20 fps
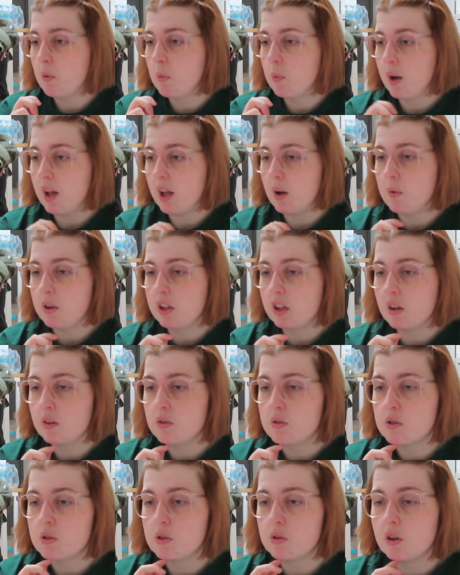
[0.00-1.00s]
where we're
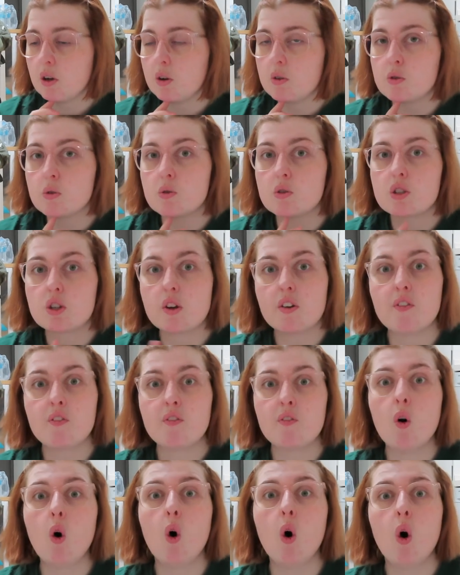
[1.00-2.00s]
going to go to
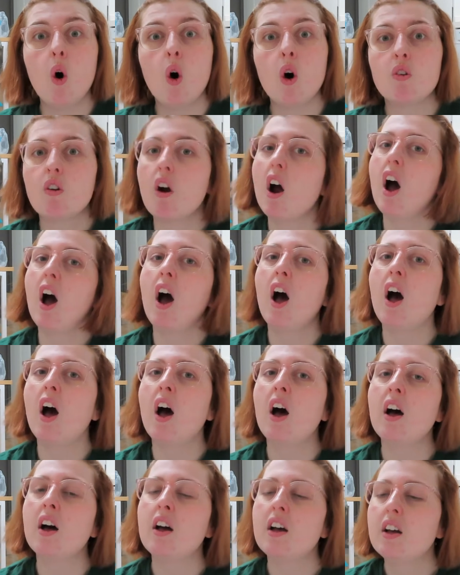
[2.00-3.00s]

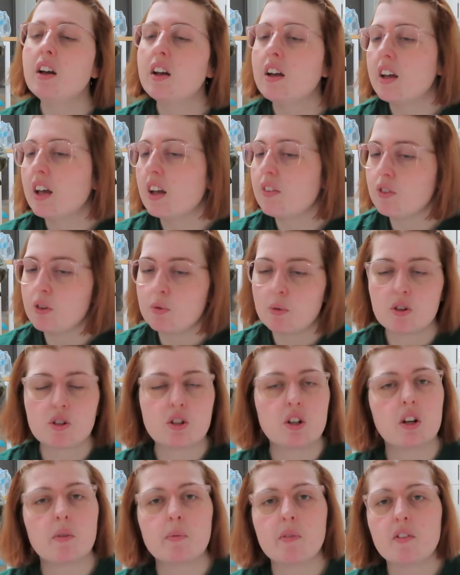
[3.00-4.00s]
Sephora. If you've watched
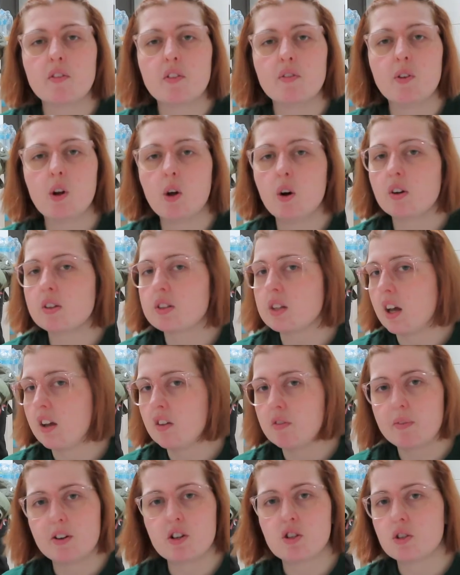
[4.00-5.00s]
any of my other vlogs, I
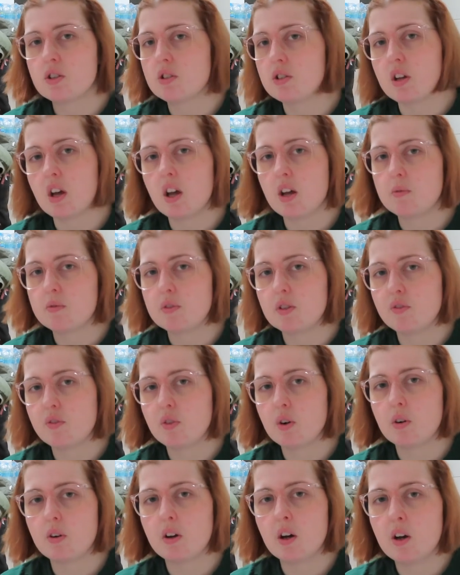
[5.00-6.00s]
have mentioned
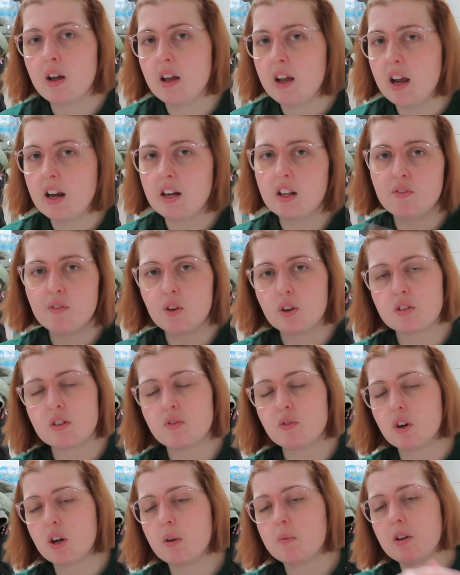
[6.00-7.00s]
Sephora. Any vlogs
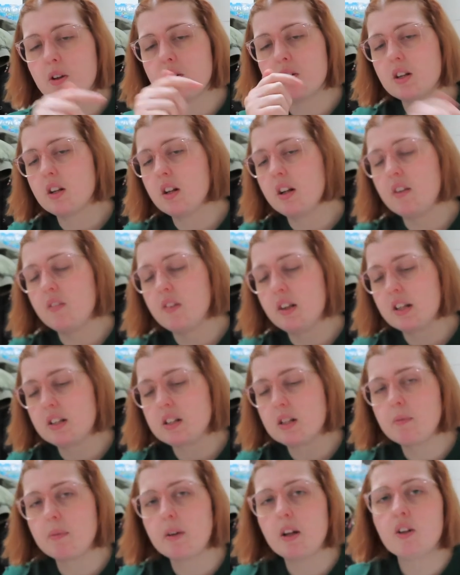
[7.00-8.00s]
I've already uploaded, I'll leave links
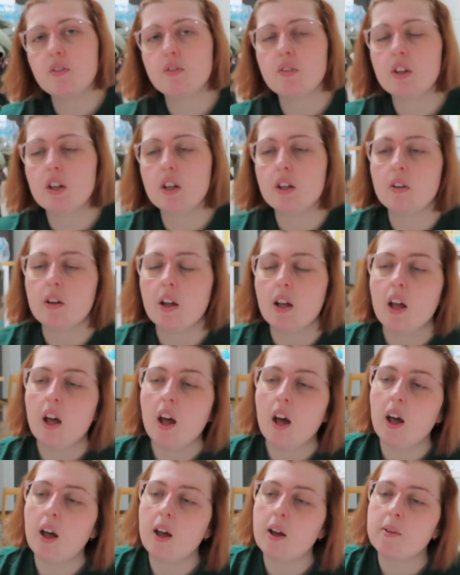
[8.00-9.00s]
down below for you.
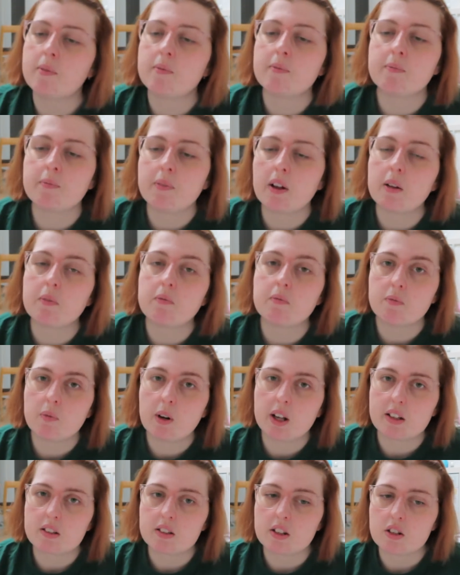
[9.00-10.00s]
But I'm
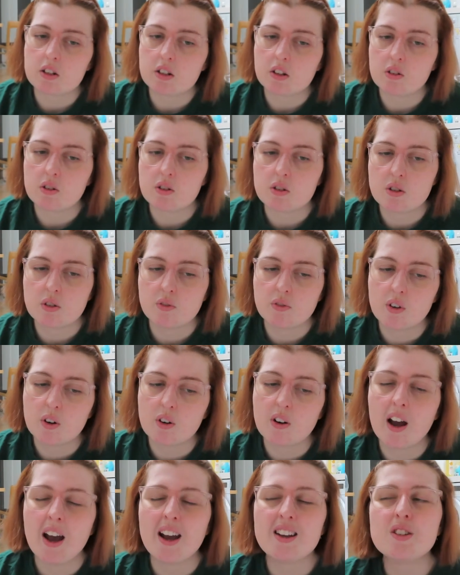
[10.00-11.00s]
well excited to go to
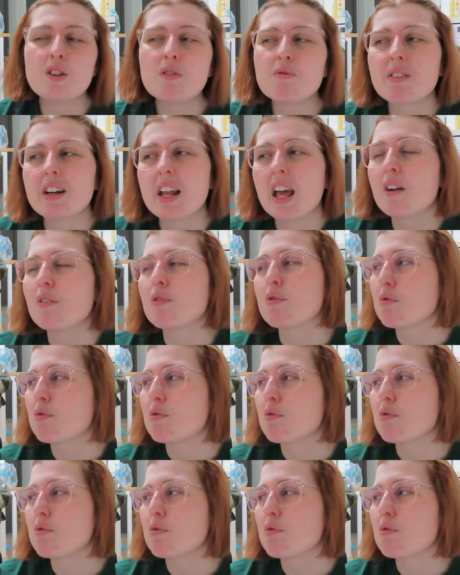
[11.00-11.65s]
Sephora. I don't really have